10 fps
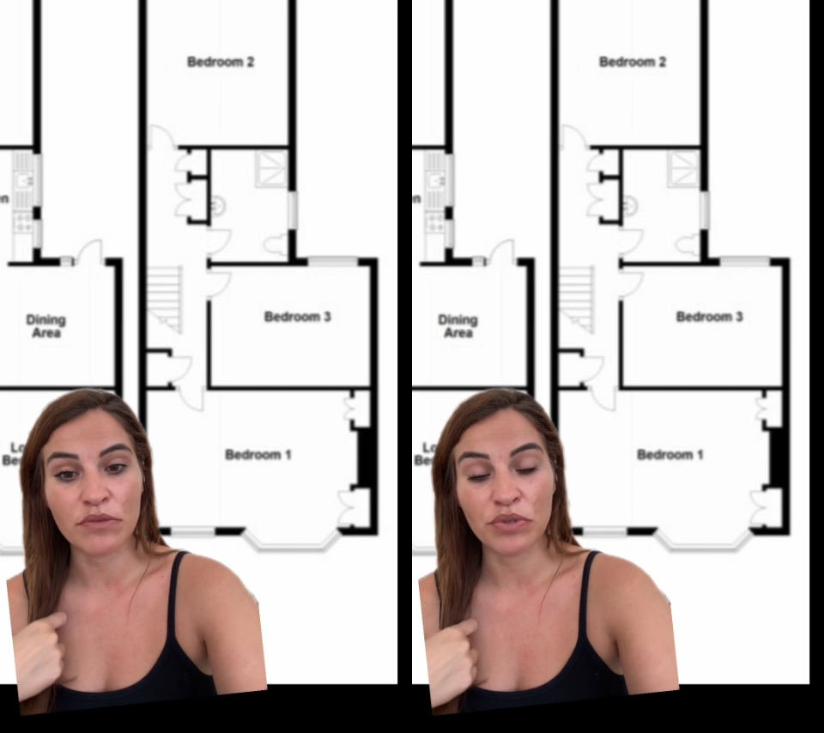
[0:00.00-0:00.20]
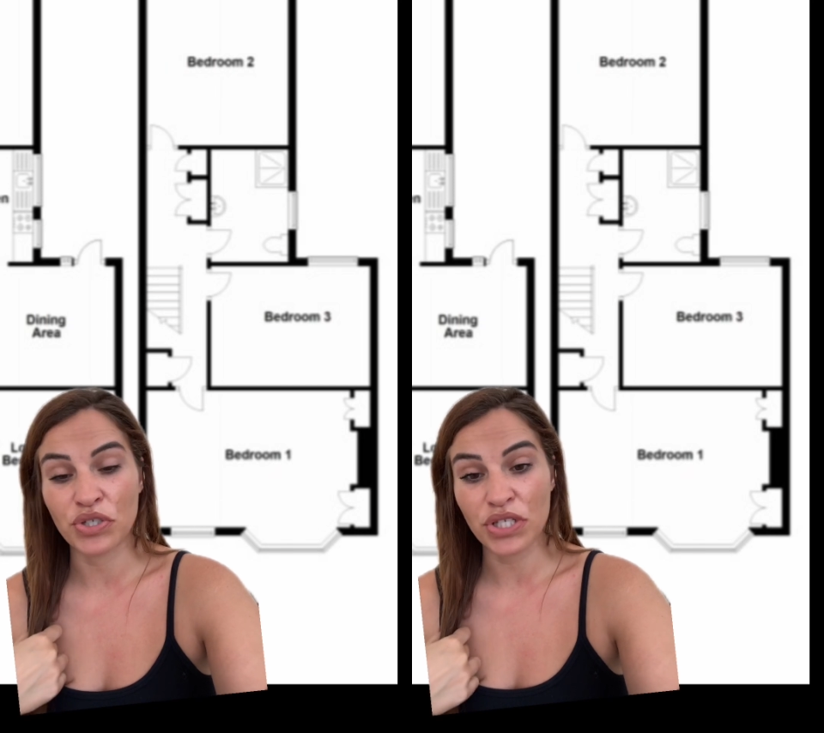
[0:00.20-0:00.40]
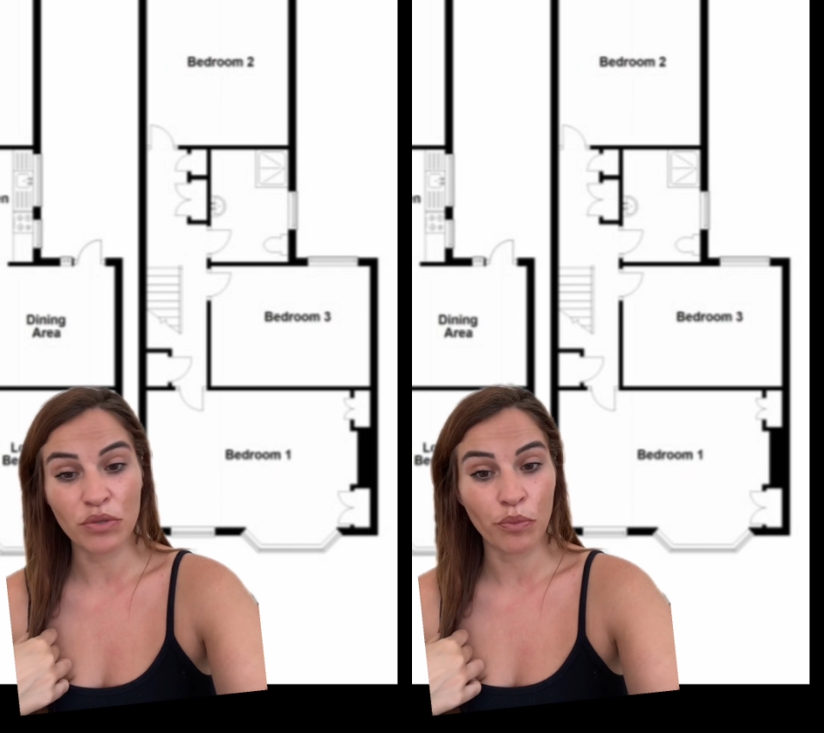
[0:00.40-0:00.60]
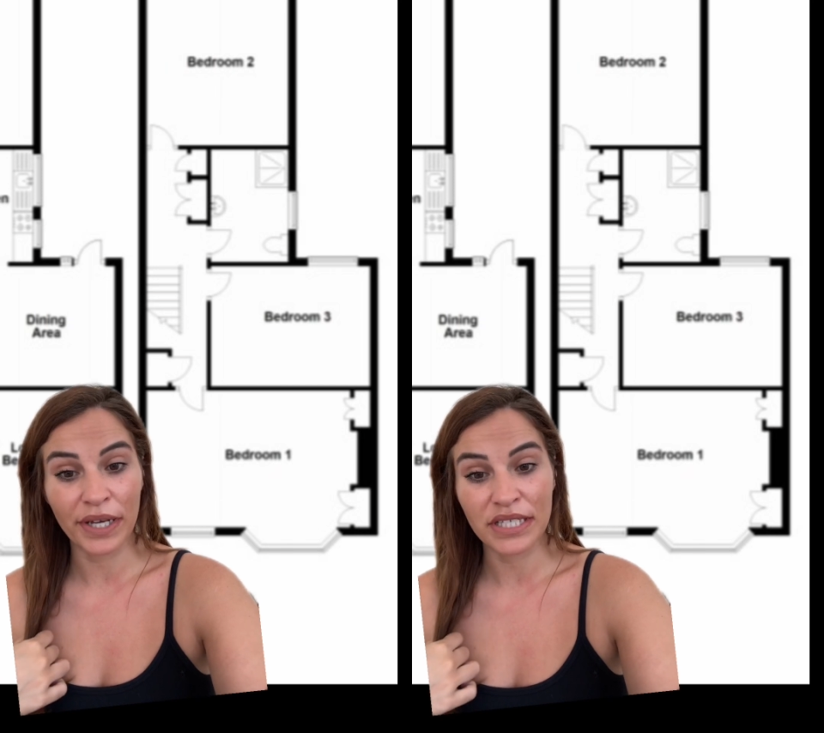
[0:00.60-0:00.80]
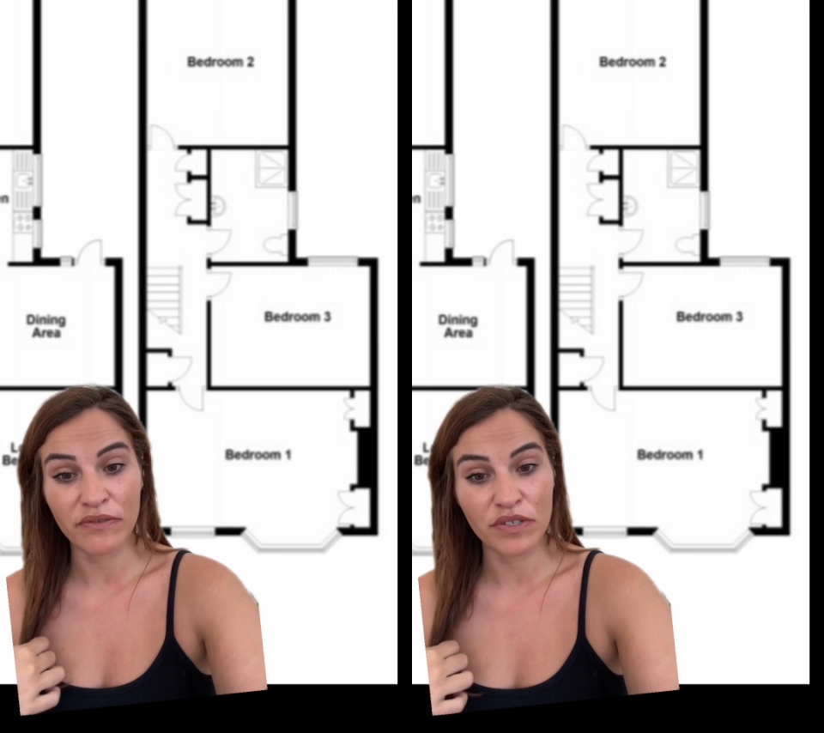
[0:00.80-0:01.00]
was just a
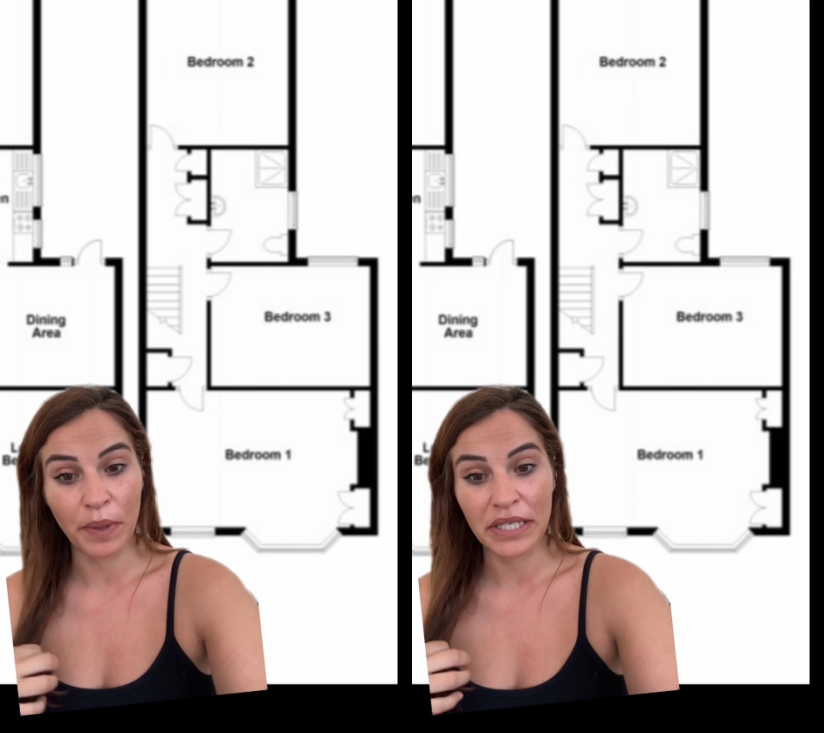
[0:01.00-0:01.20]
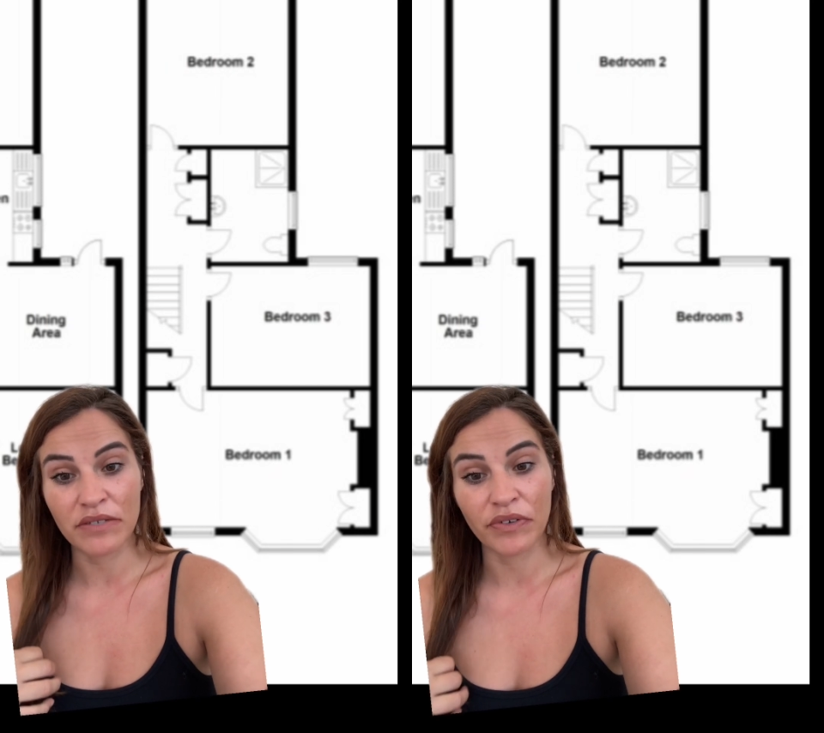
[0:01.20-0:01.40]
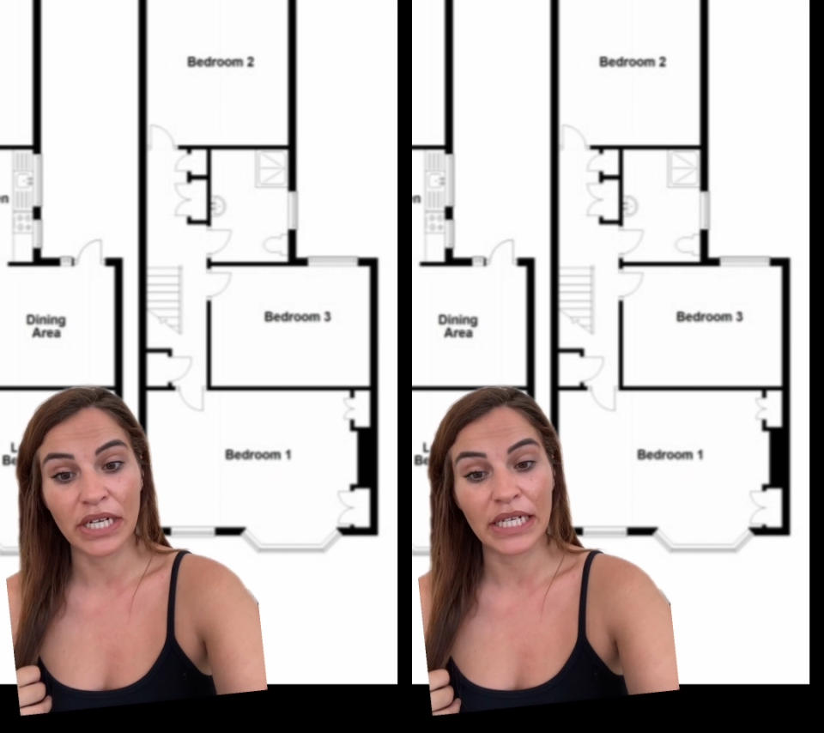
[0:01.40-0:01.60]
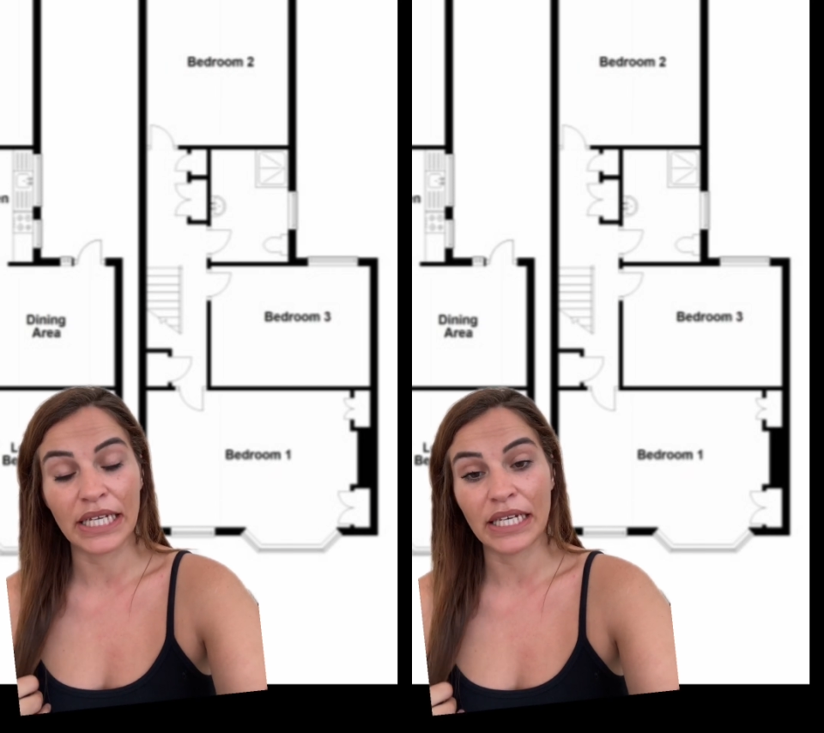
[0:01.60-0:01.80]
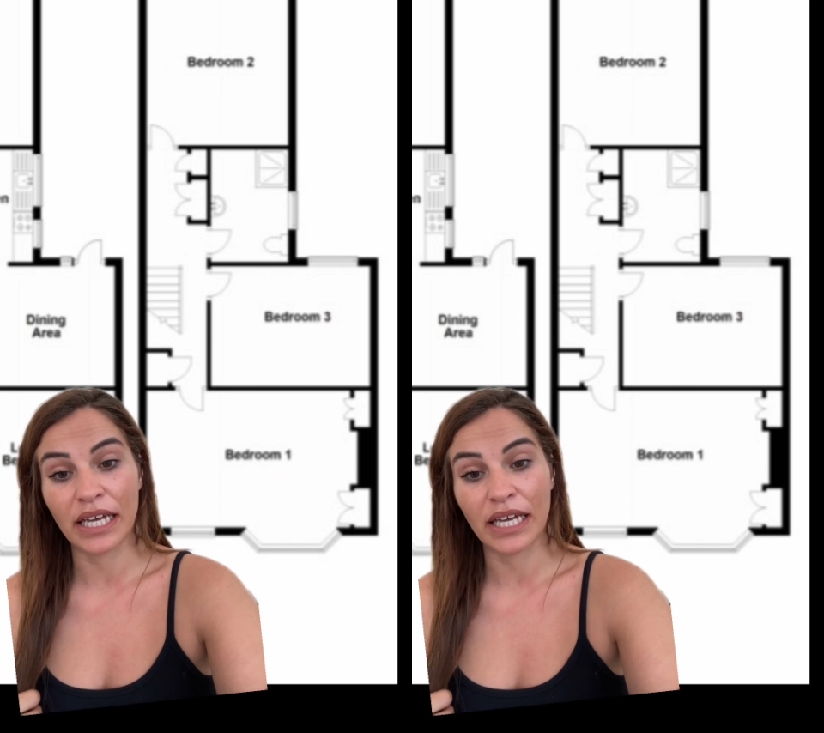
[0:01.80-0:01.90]
waste of space, really.